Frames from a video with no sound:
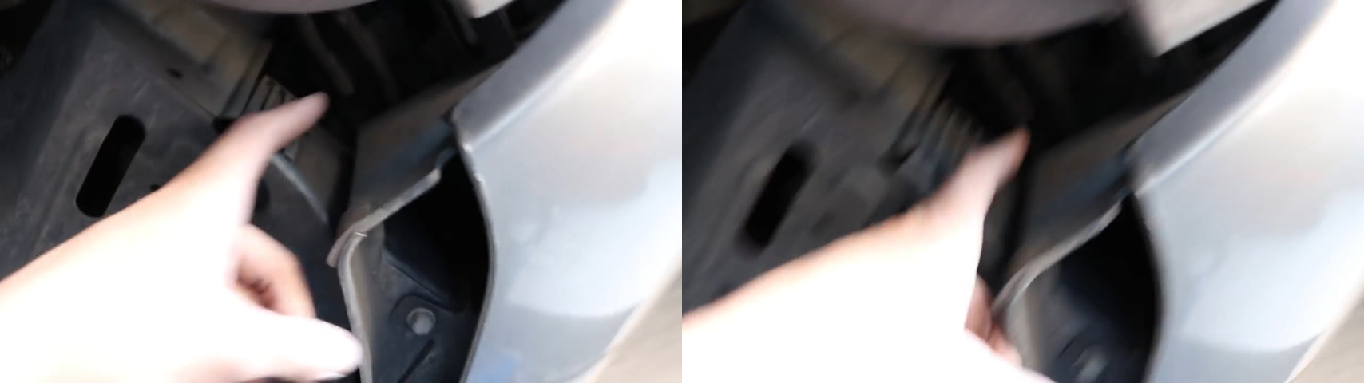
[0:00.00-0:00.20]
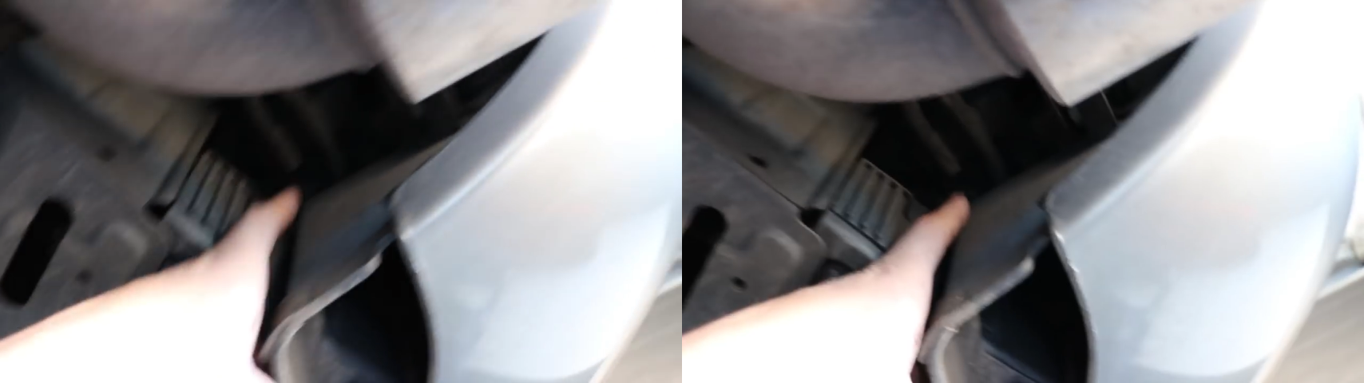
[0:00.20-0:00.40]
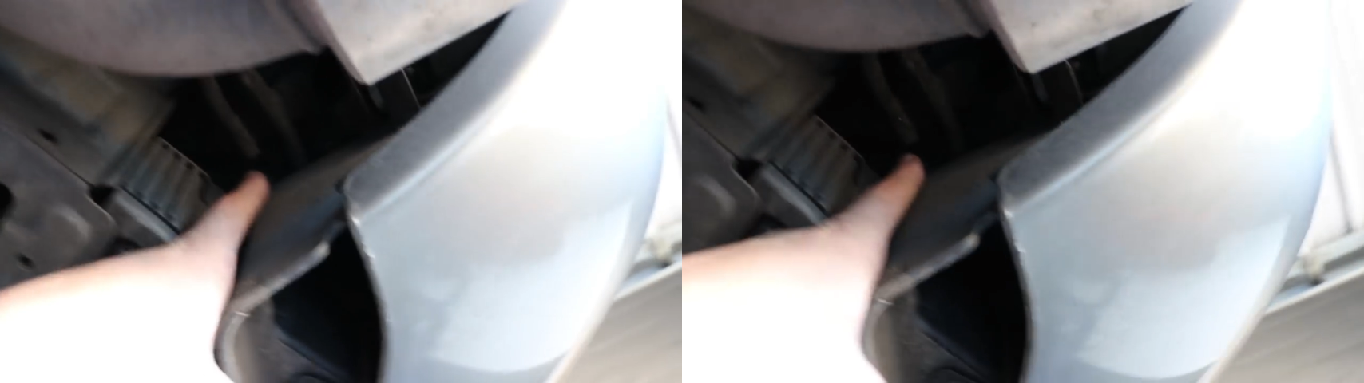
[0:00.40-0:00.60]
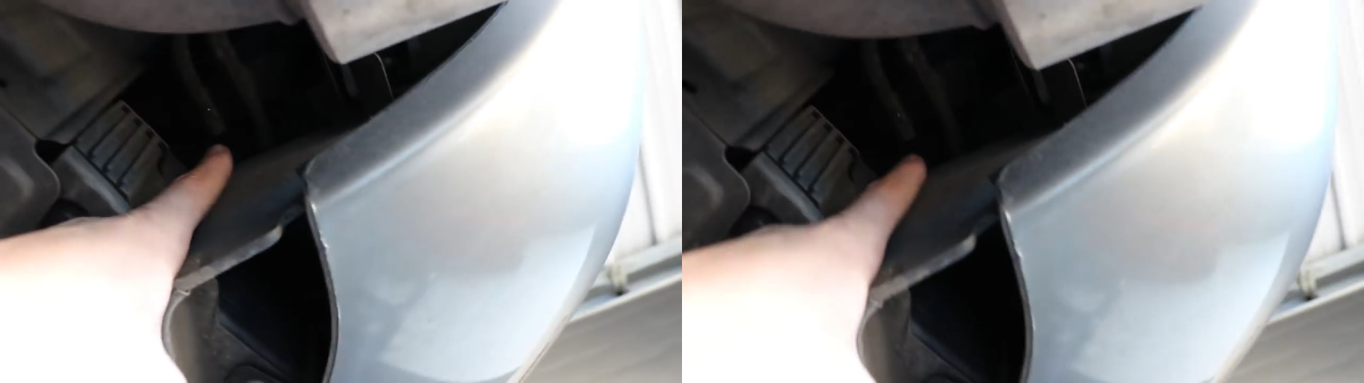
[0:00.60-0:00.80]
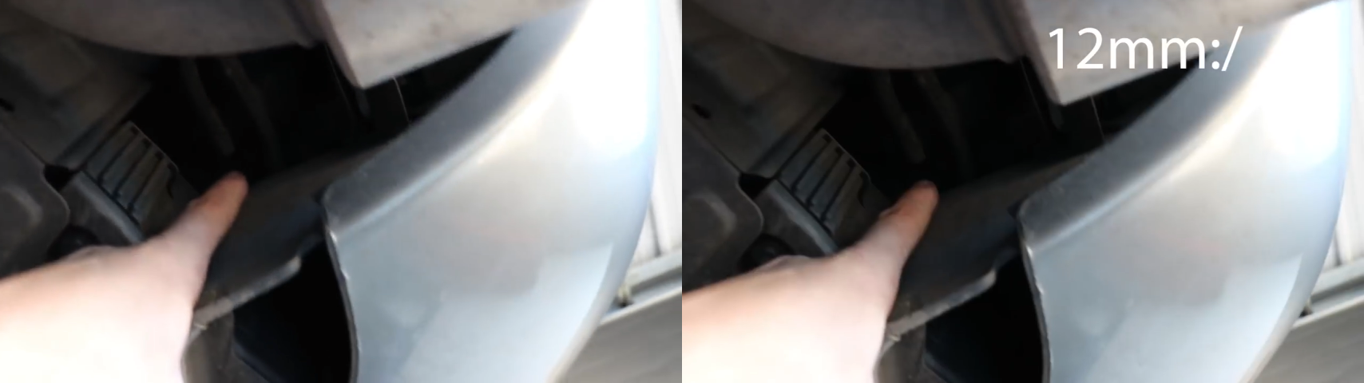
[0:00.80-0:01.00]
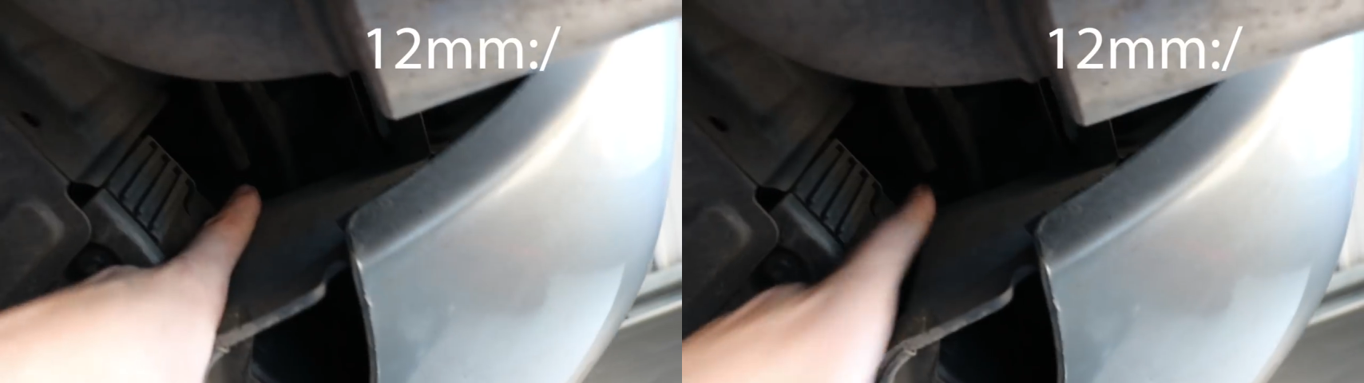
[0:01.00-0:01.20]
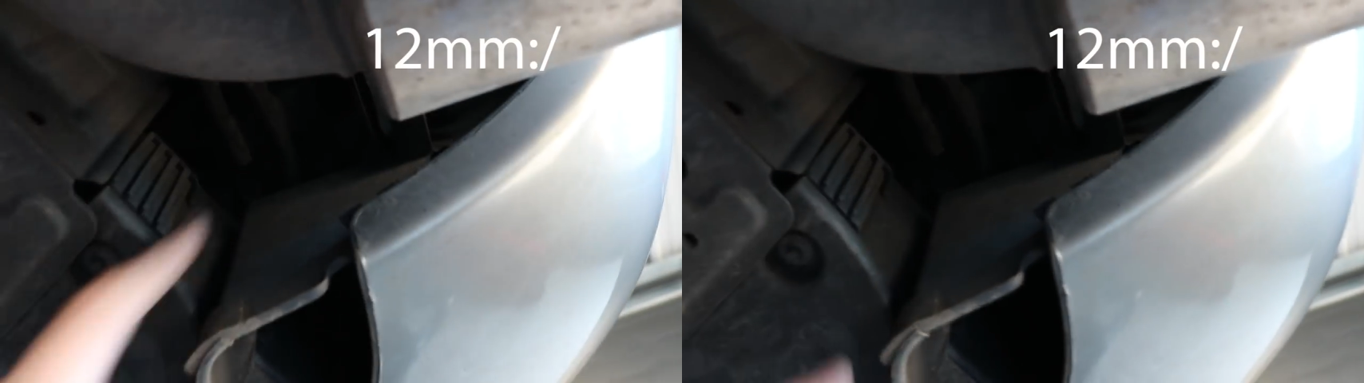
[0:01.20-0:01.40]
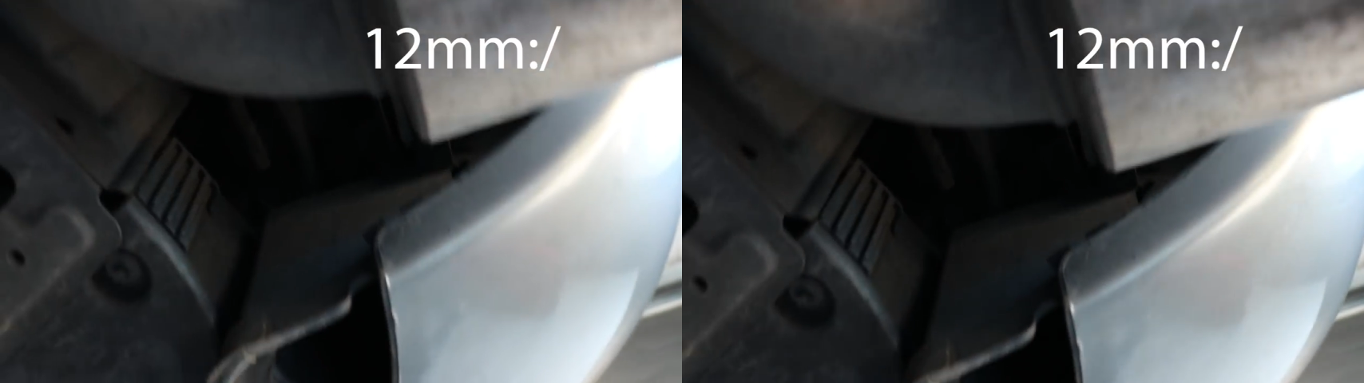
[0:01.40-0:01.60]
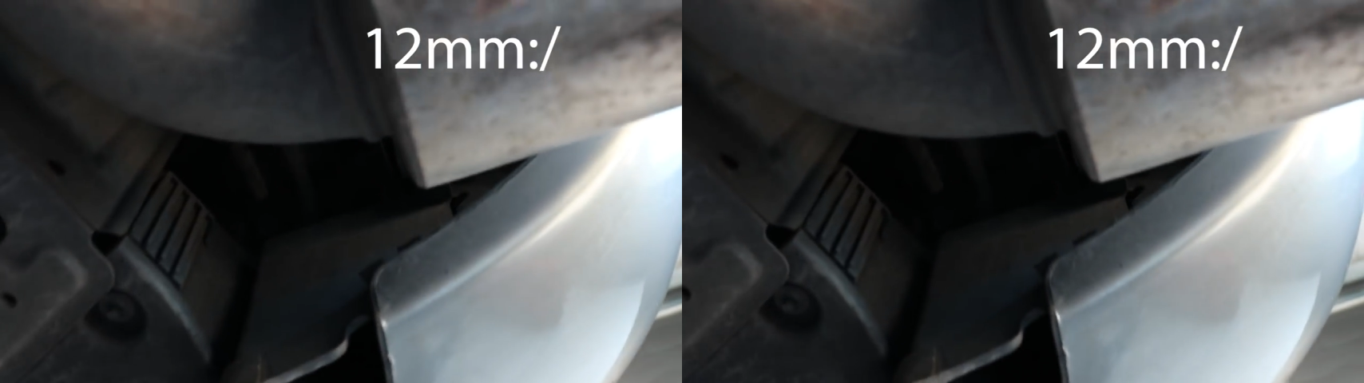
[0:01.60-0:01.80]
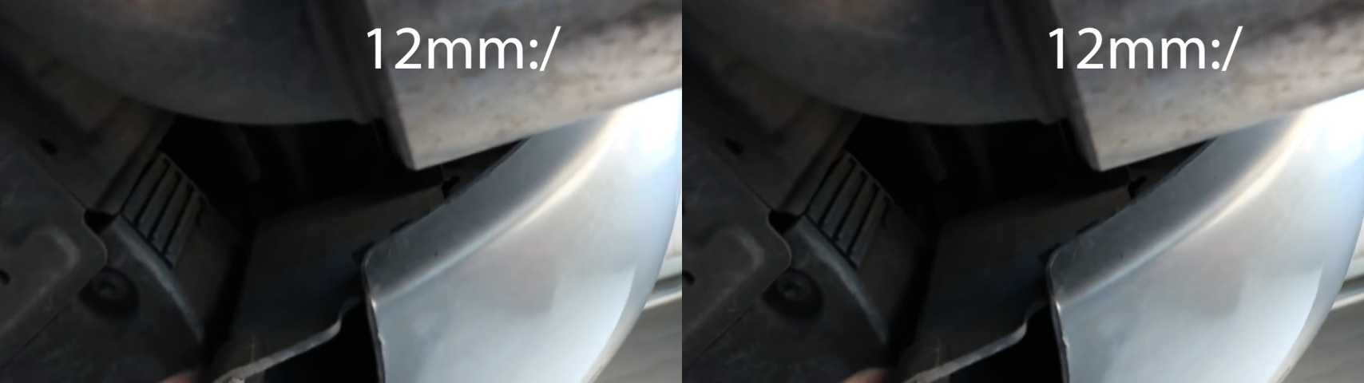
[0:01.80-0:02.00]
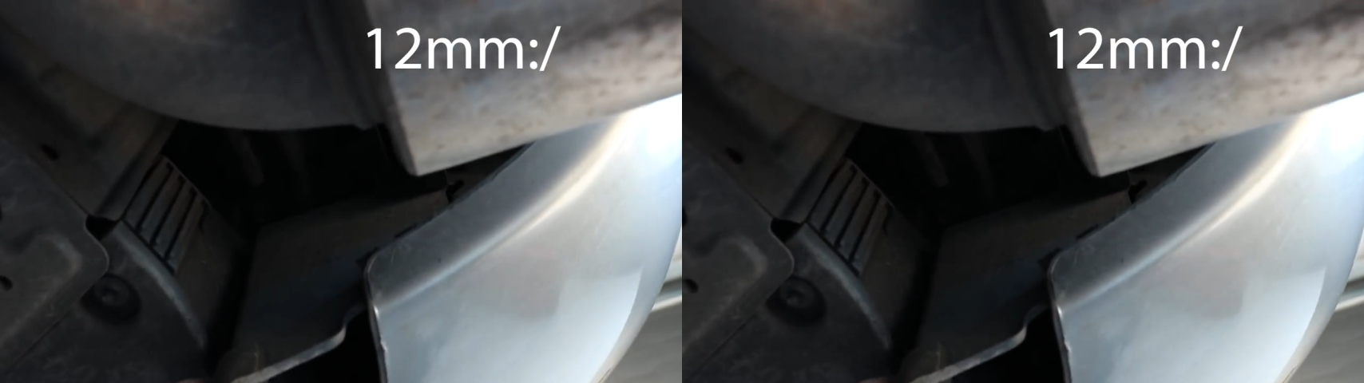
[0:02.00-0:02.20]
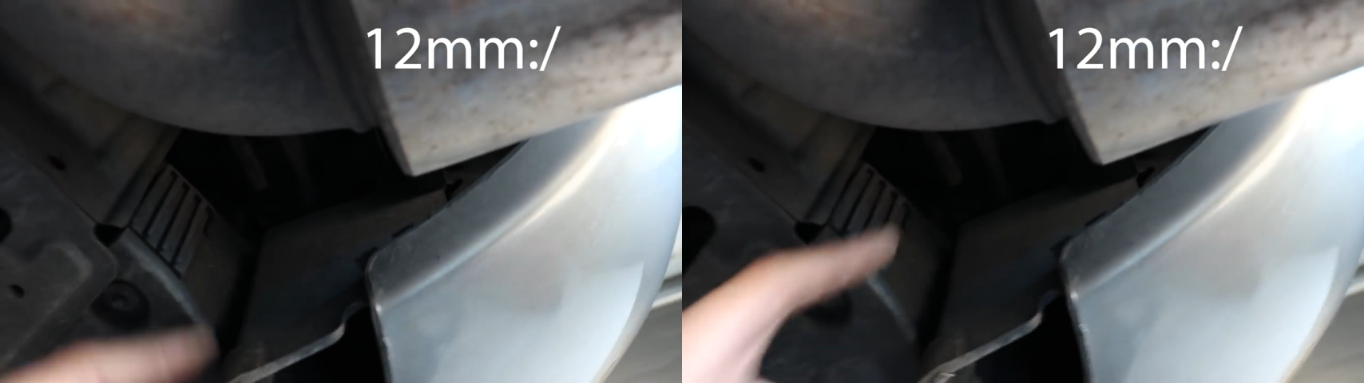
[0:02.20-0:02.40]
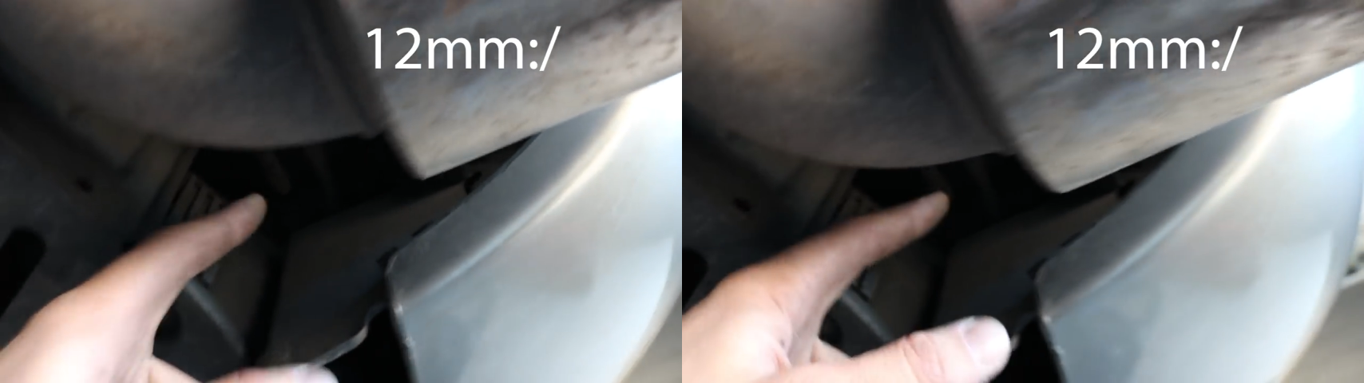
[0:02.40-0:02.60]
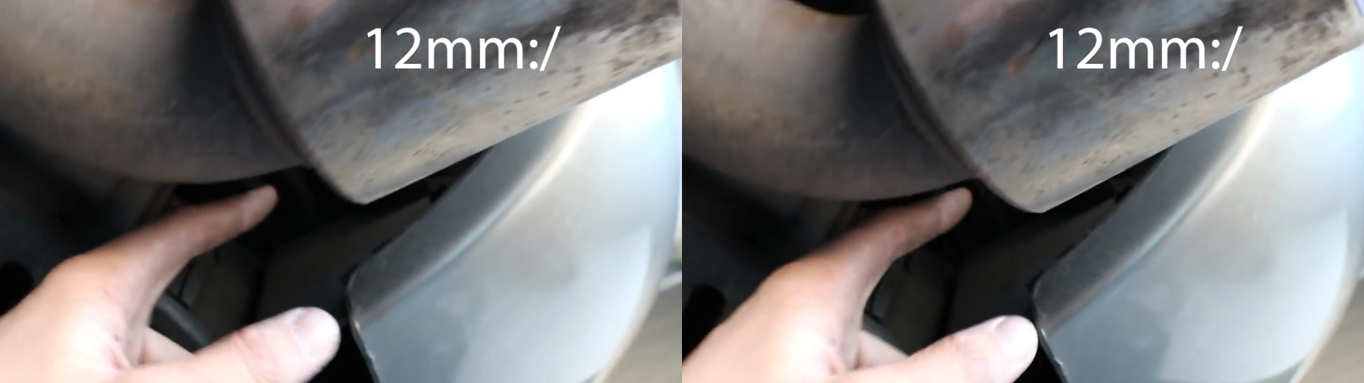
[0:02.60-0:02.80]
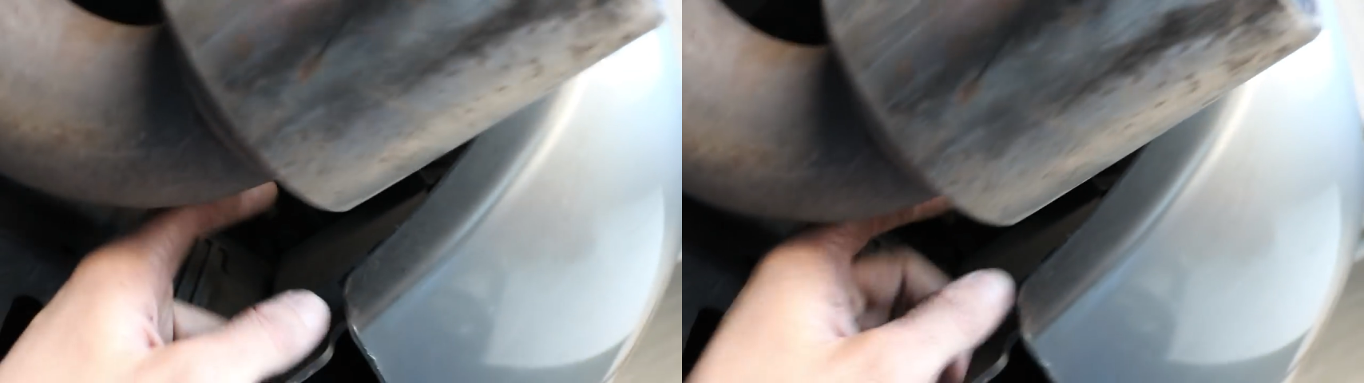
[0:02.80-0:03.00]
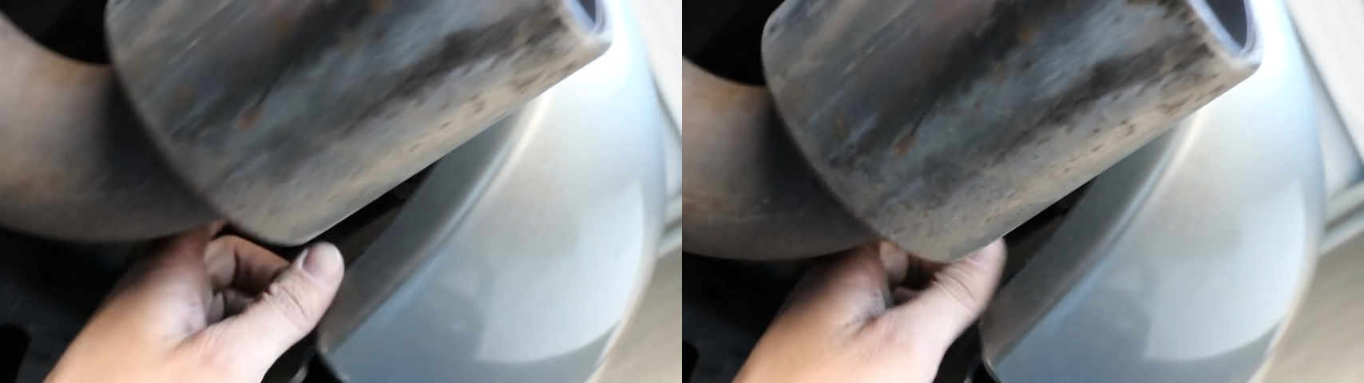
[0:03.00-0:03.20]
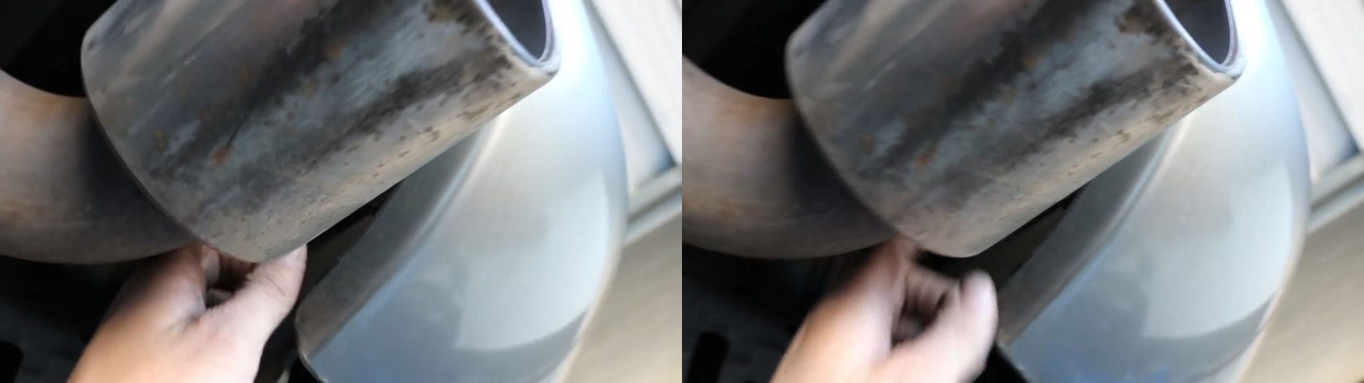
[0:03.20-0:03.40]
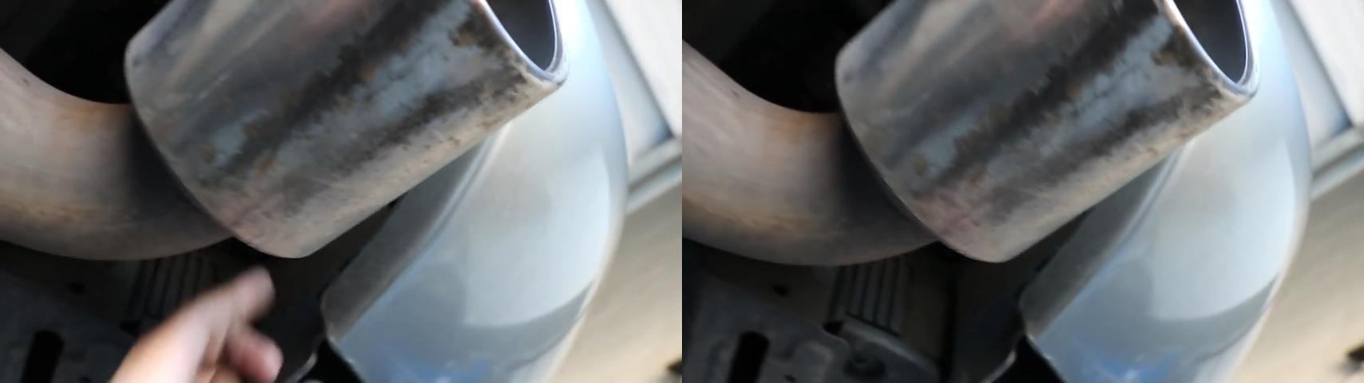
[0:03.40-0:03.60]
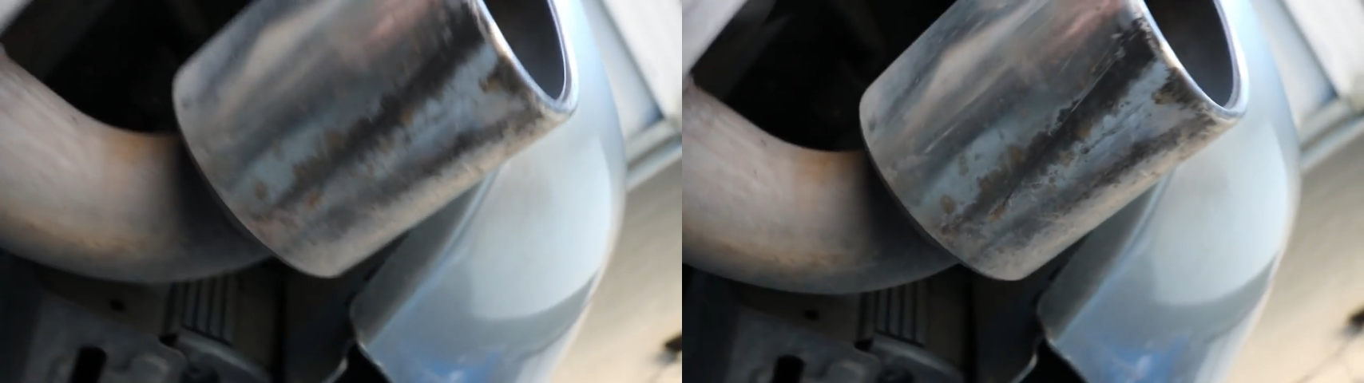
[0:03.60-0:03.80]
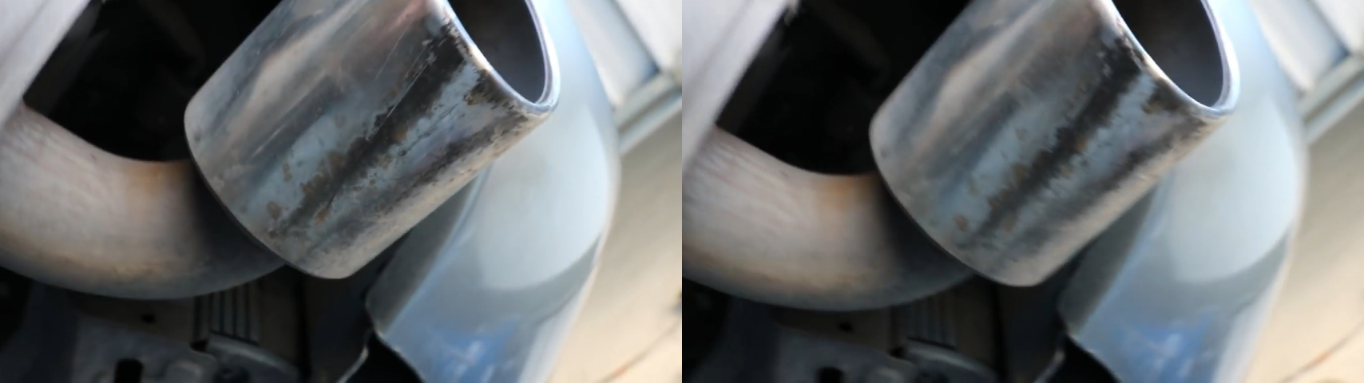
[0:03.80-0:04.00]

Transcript: [unreadable: no face in view]